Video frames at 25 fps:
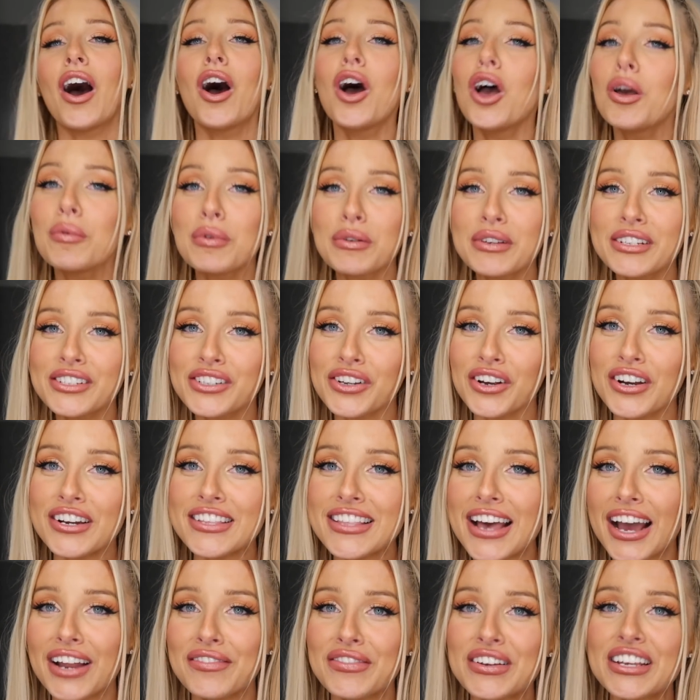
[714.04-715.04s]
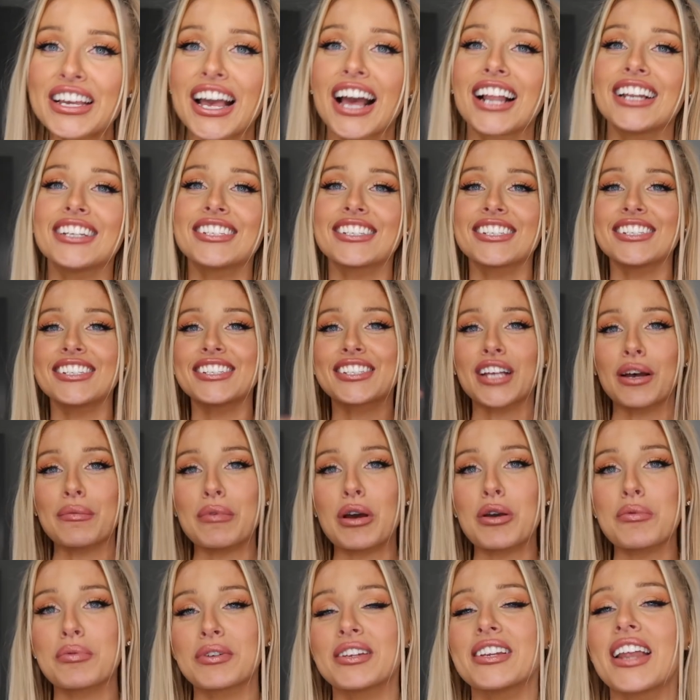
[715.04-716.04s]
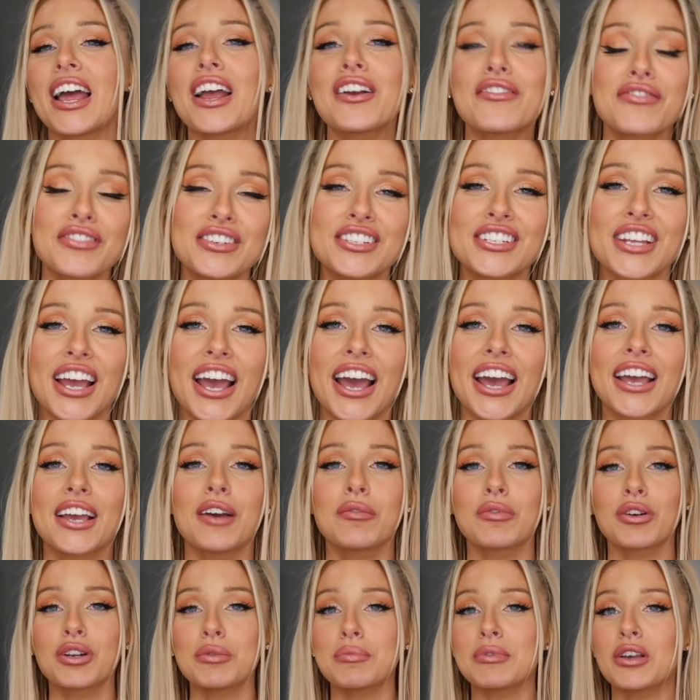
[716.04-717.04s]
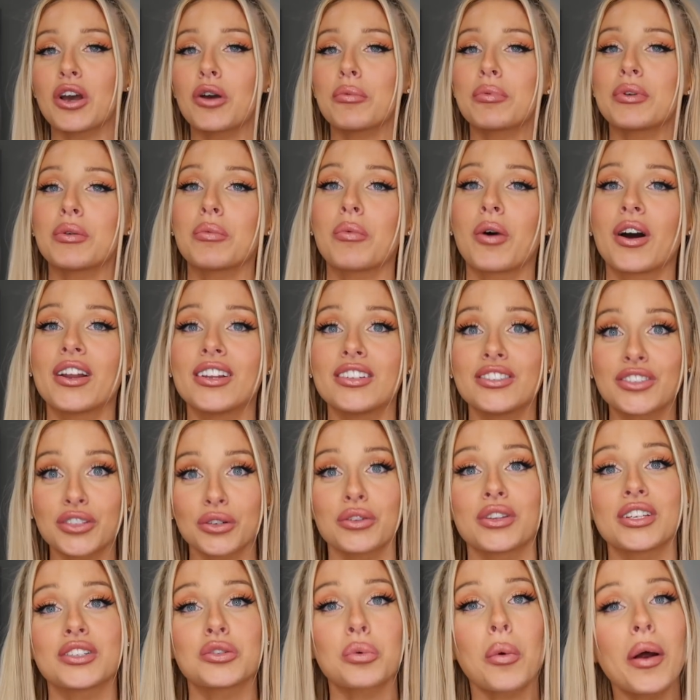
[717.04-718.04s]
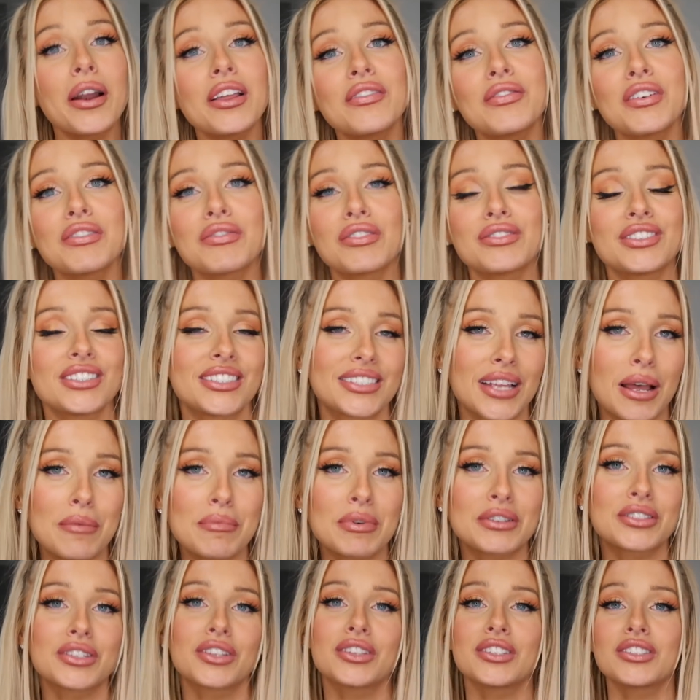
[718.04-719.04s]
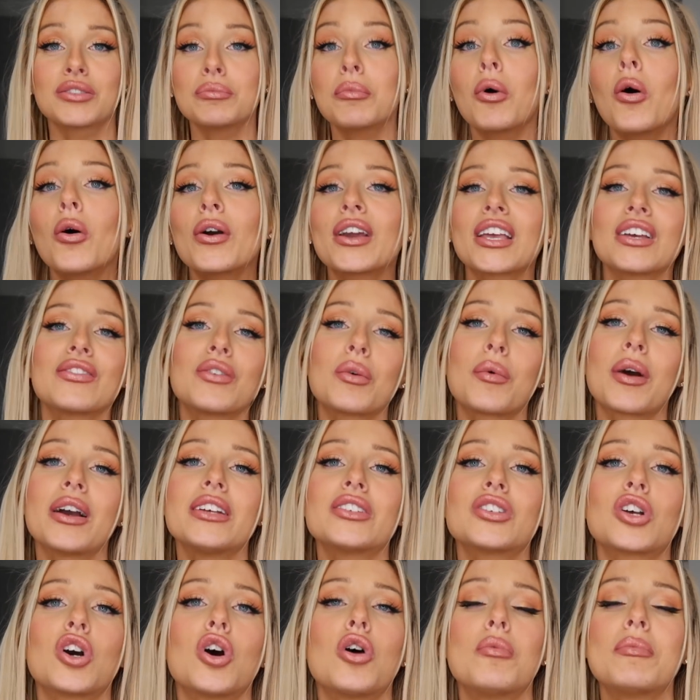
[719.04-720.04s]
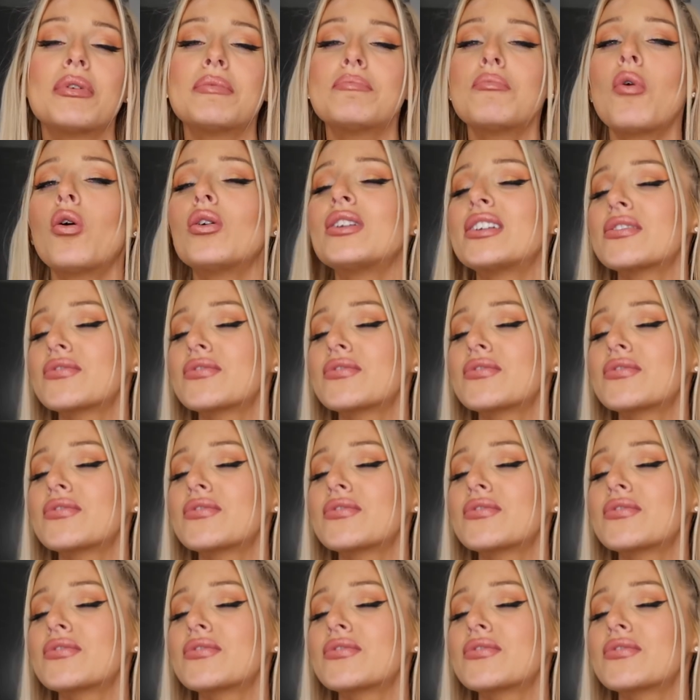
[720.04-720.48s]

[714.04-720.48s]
I hope you're enjoying the advent calendars. I'm opening every day. I'm going to be opening one until the 25th of December, so there's more giveaways coming, more